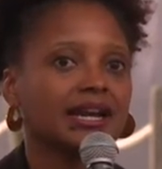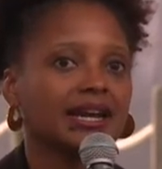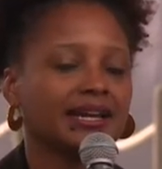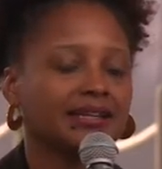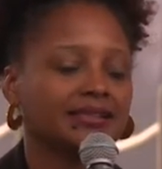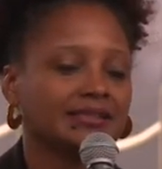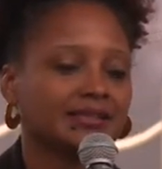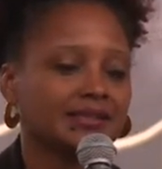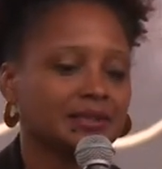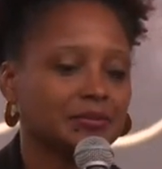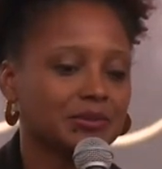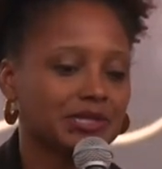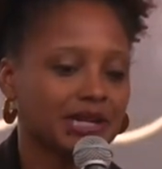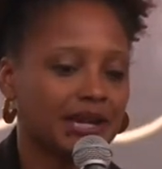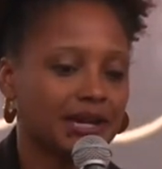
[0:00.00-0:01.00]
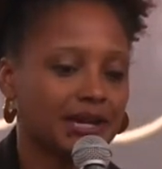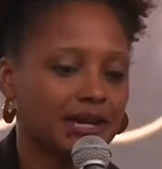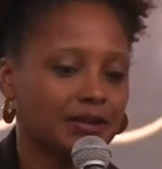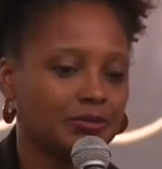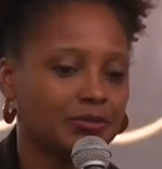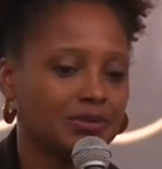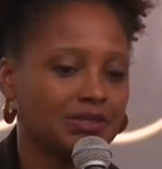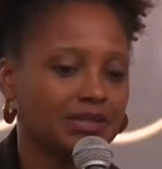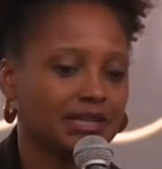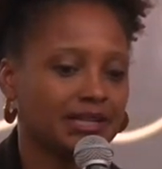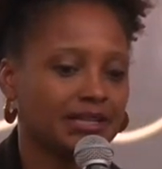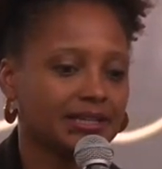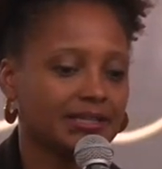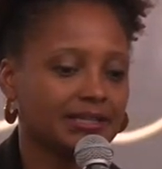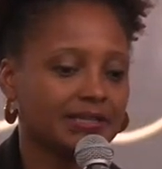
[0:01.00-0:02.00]
and sometimes
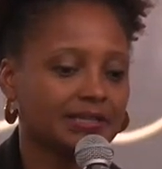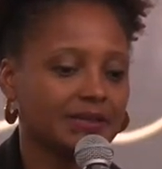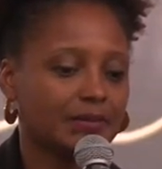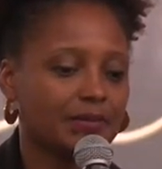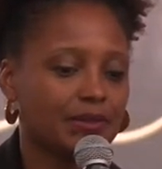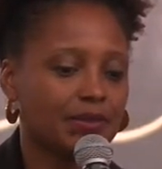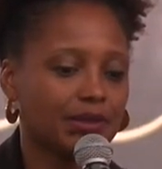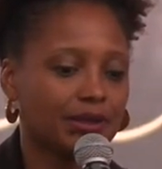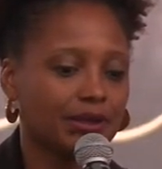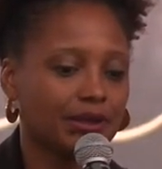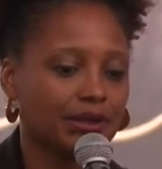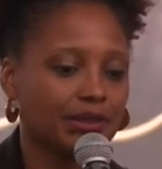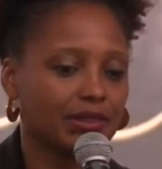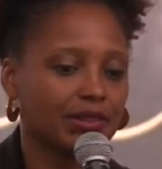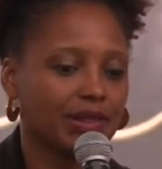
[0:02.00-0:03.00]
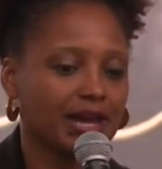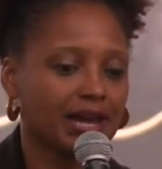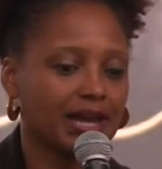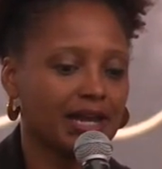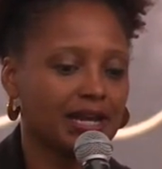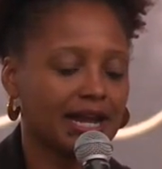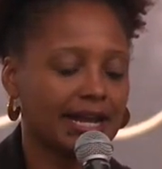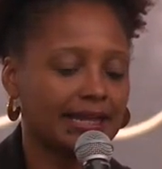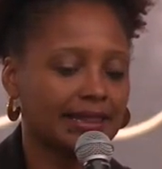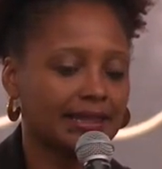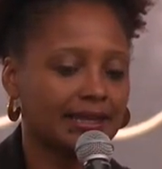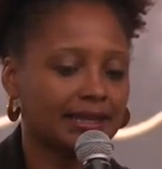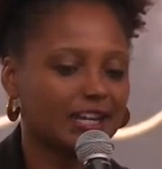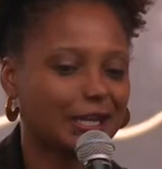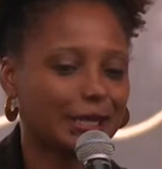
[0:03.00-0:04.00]
it's something that I
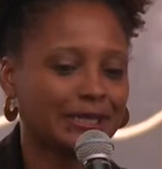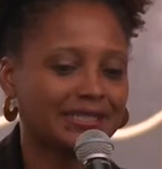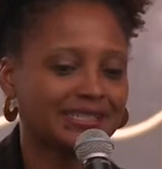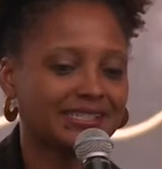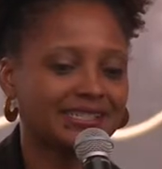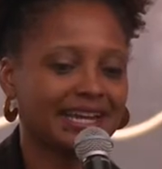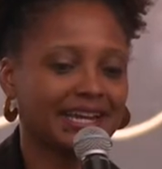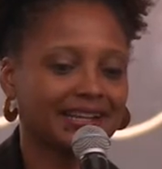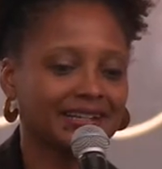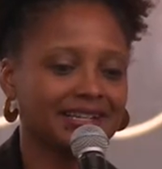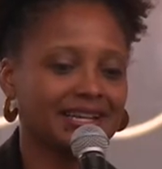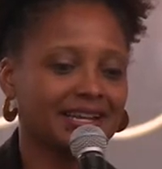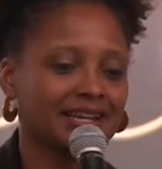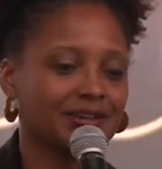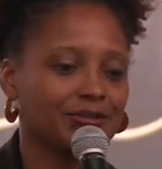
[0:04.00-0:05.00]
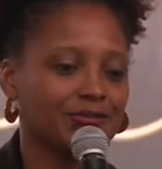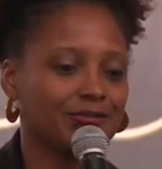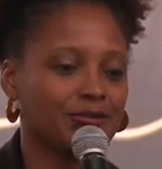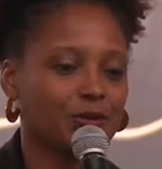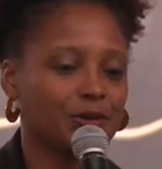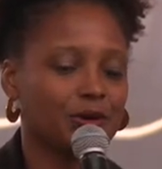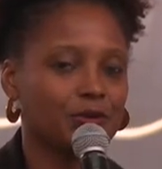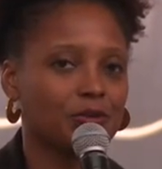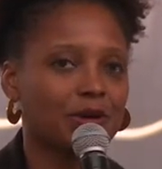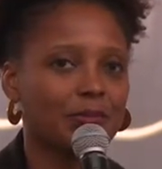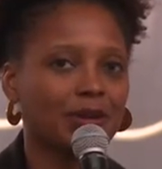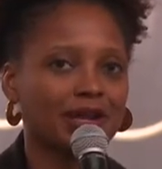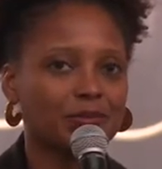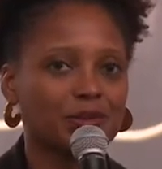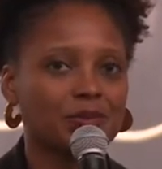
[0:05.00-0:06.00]
think can stand in for what
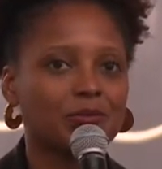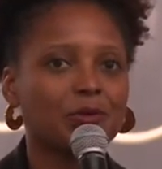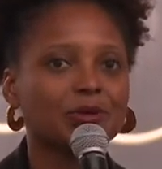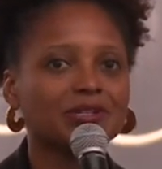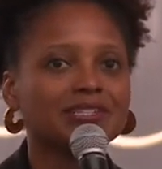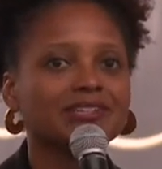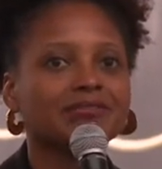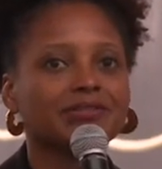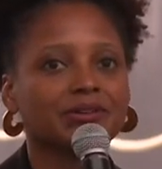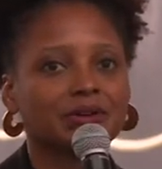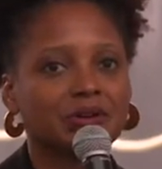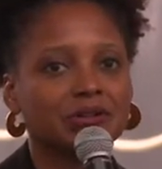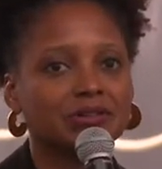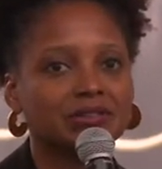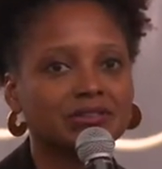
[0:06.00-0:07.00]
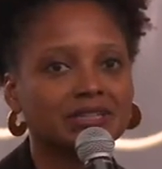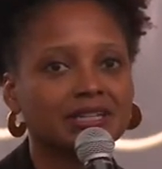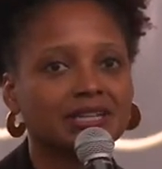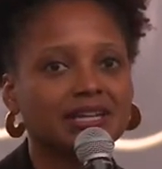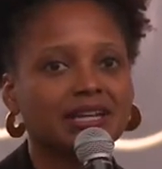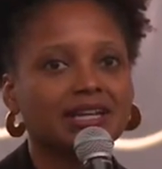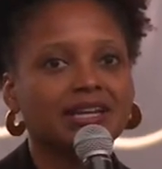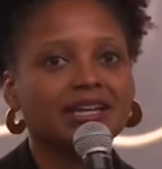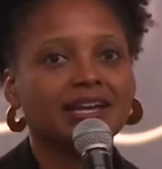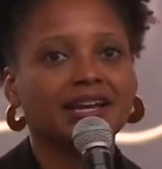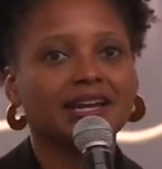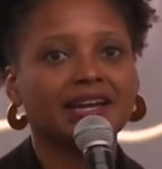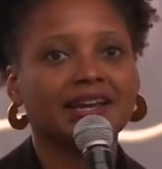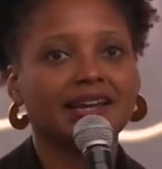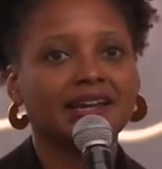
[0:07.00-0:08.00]
might be more difficult.
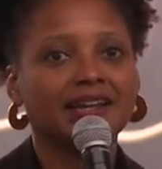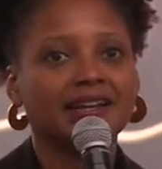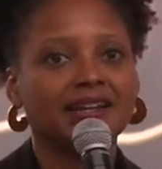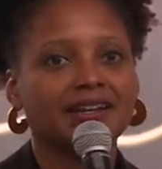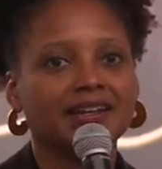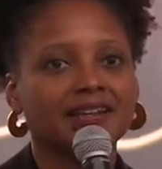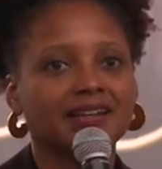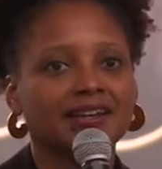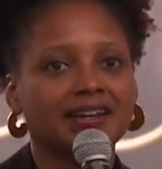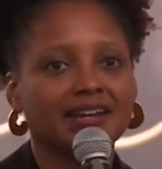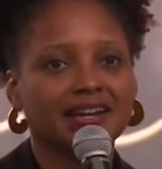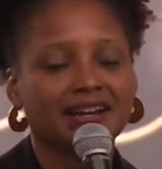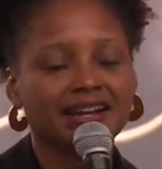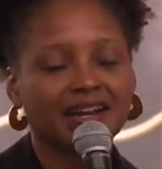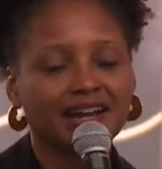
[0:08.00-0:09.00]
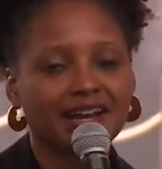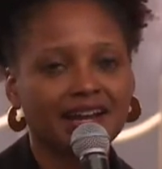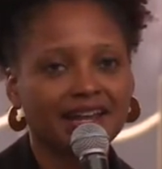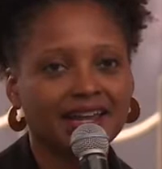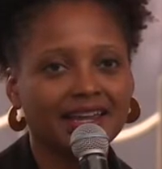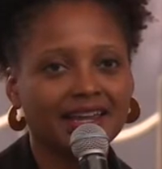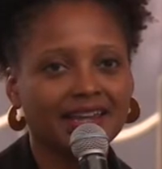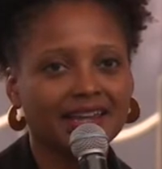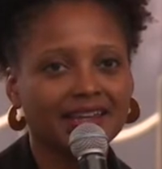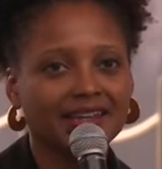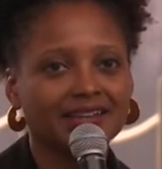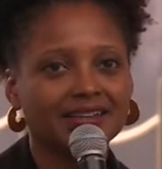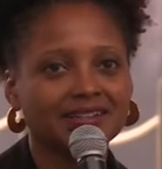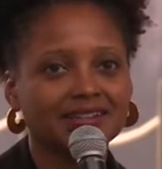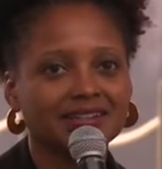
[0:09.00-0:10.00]
And
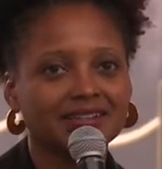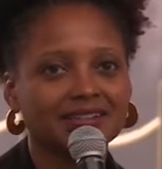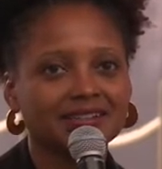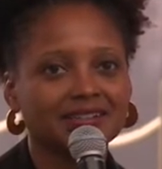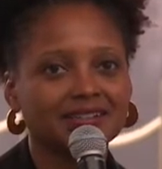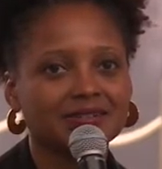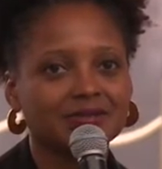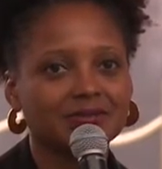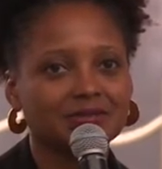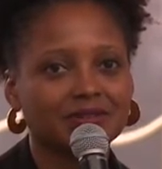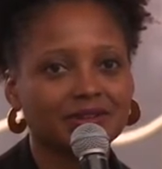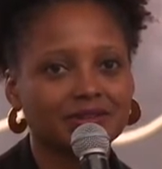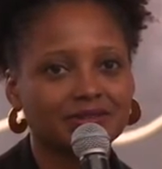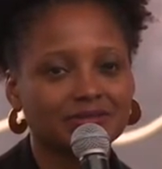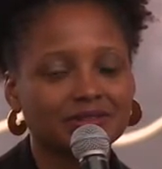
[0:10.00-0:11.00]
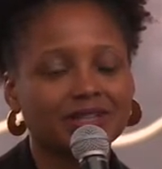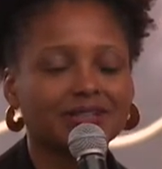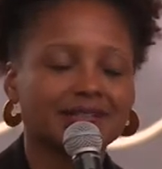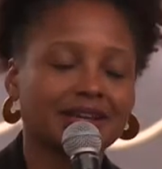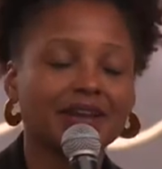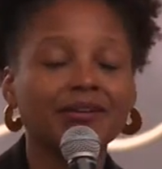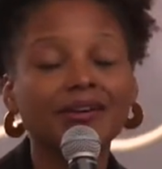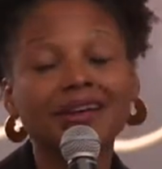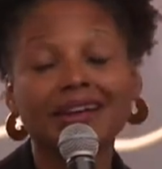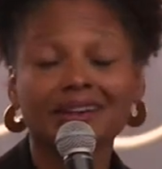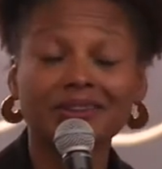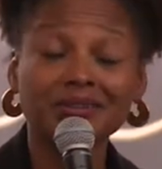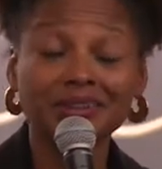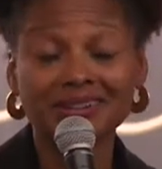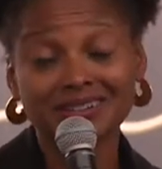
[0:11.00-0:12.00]
I let's say, okay,
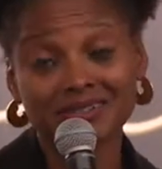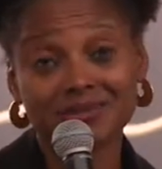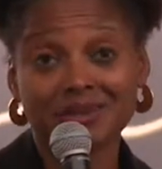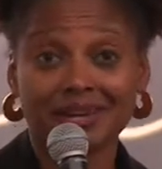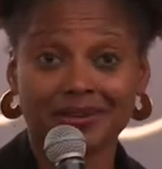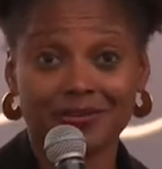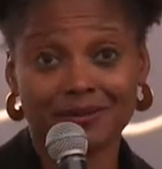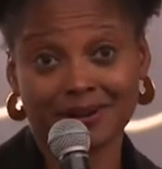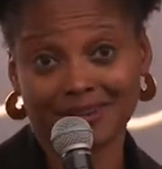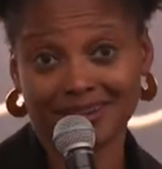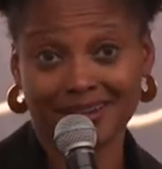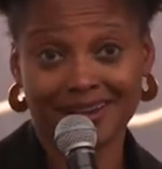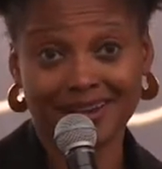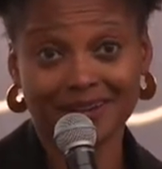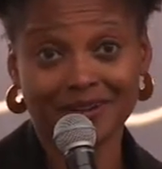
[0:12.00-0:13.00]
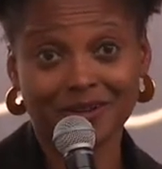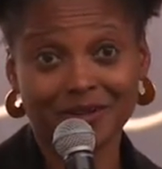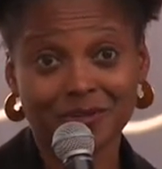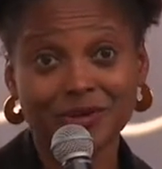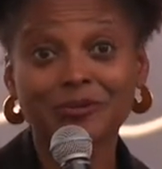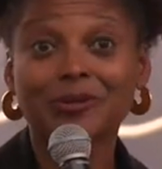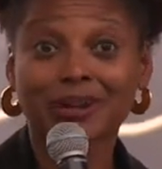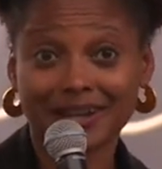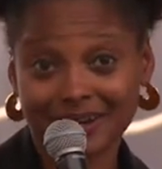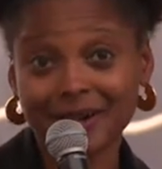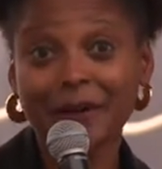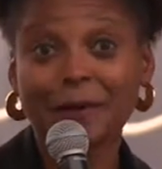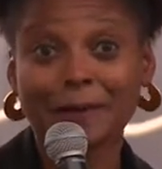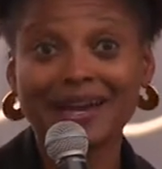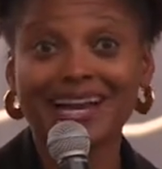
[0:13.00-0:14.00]
you can do that right now, but we're gonna
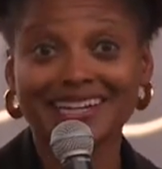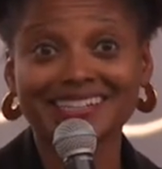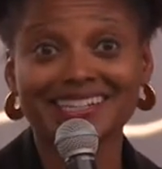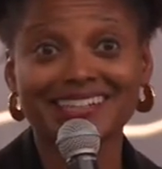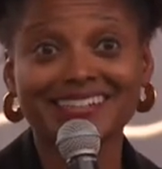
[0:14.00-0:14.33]
come back to